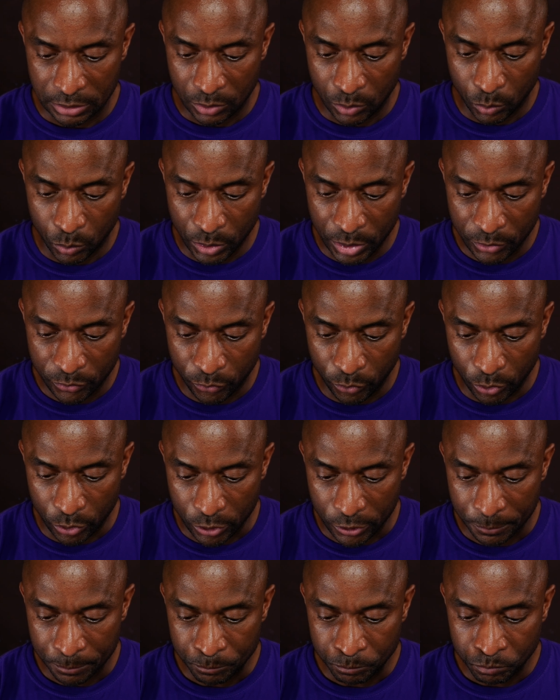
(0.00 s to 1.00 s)

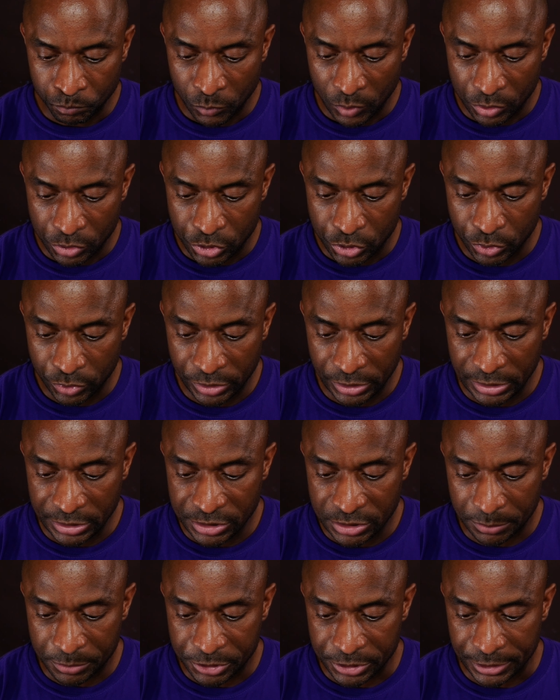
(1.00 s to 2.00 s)
Wherefore should the
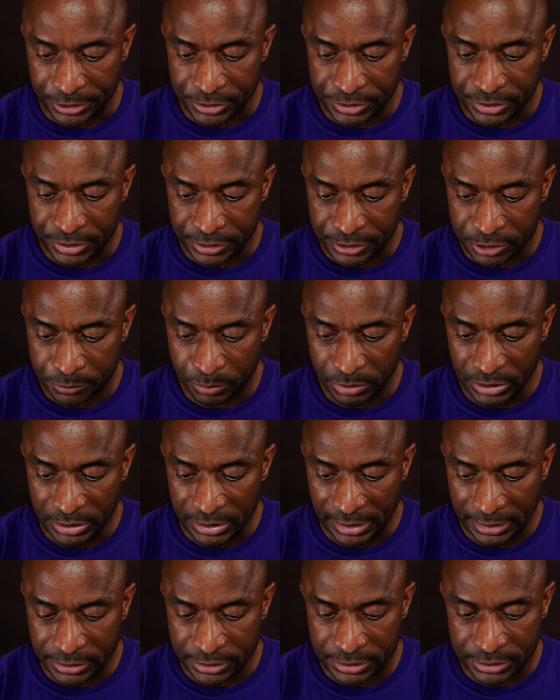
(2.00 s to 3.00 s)
Egyptians
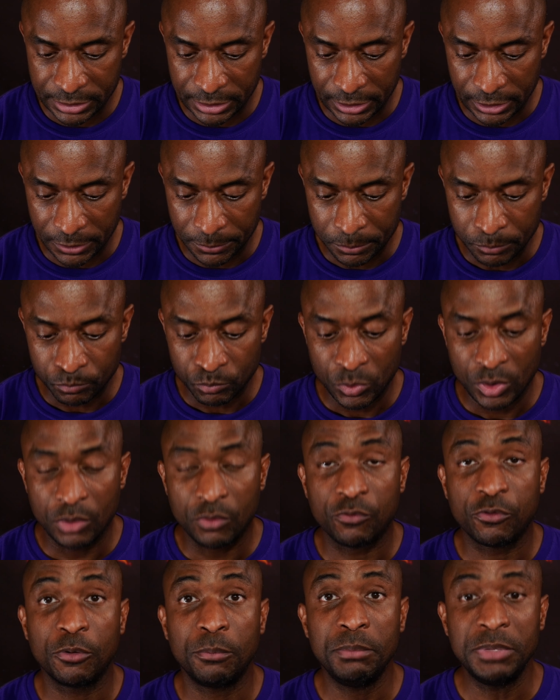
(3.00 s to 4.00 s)
speak and say,
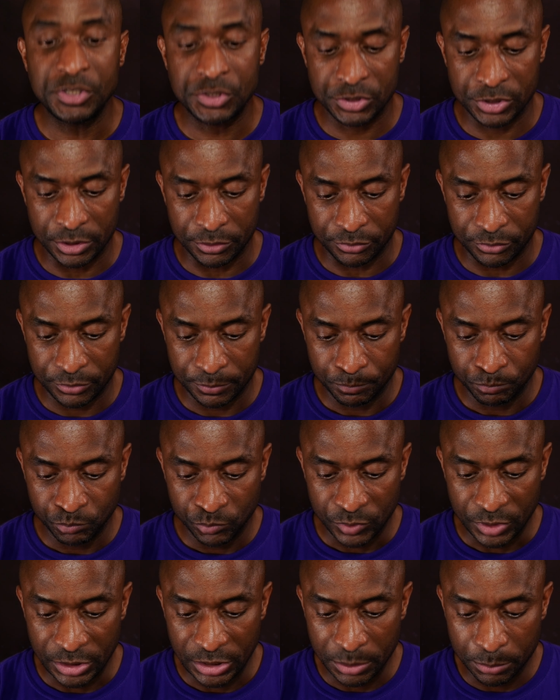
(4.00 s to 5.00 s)
For mischief
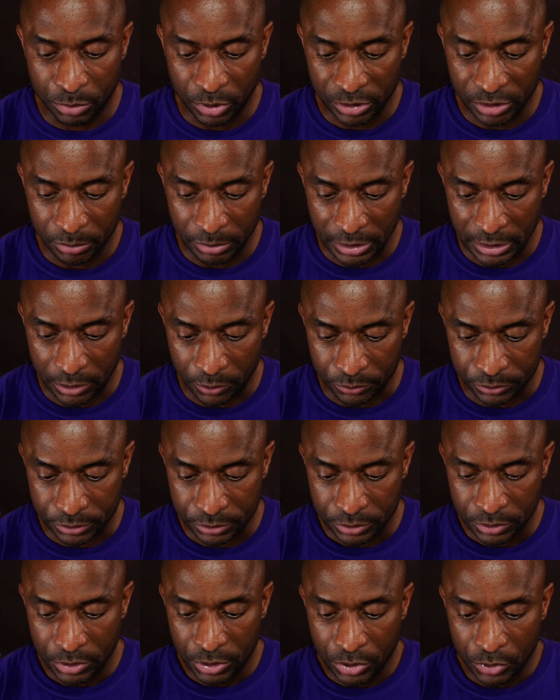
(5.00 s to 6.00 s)
did he bring them out,
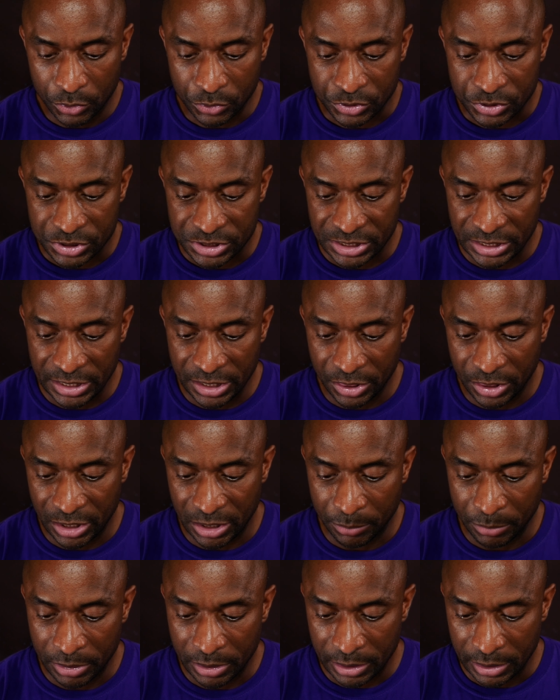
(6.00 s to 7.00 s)
to slay
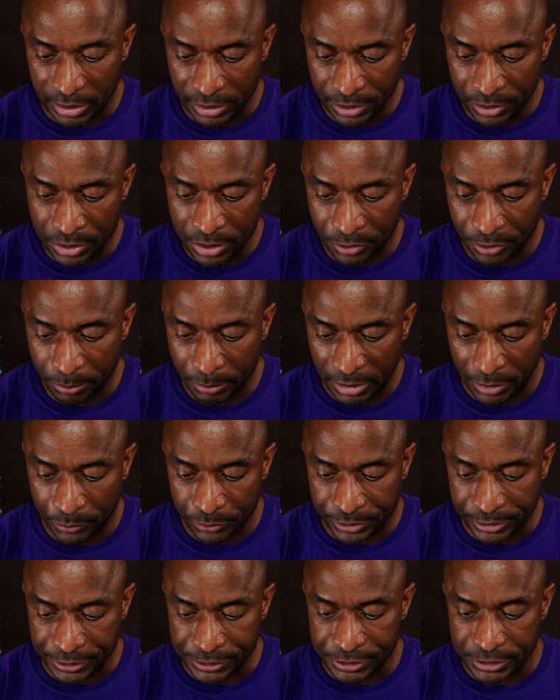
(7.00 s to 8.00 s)
them in the
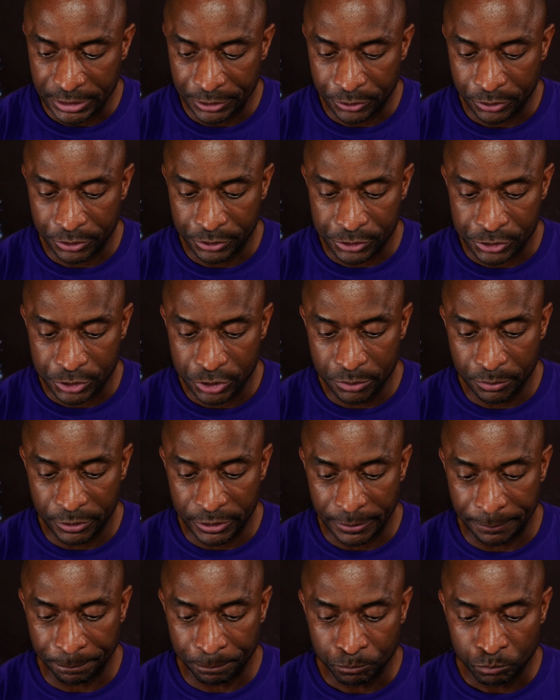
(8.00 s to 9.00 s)
mountains and to consume
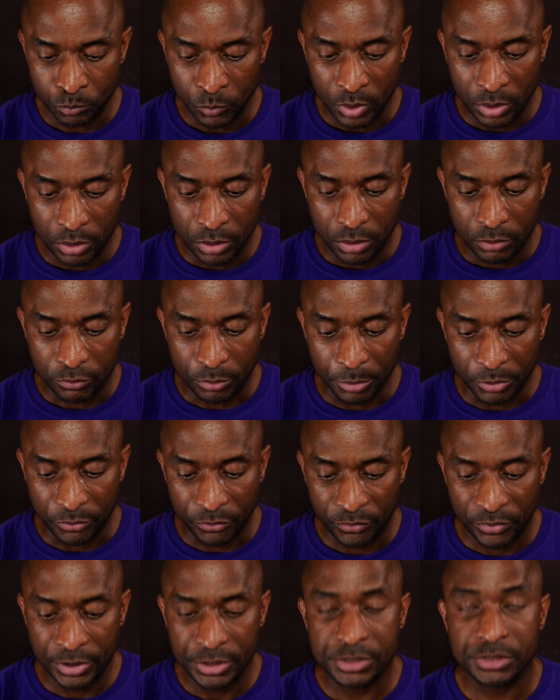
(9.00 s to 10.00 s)
them from the
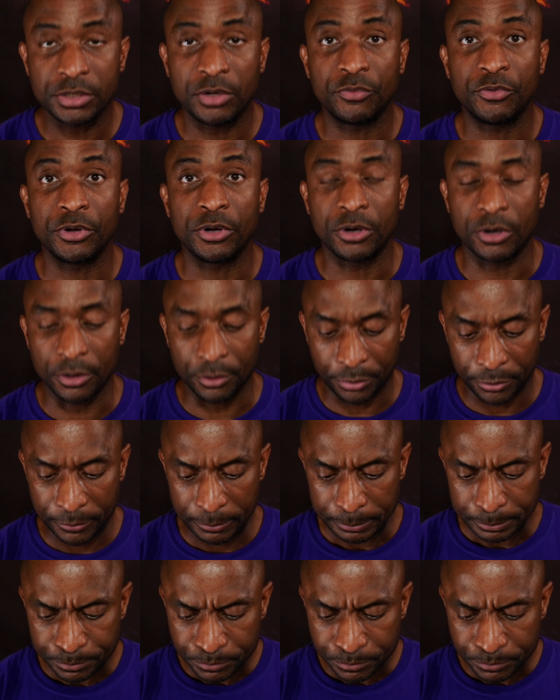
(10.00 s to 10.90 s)
face of the earth.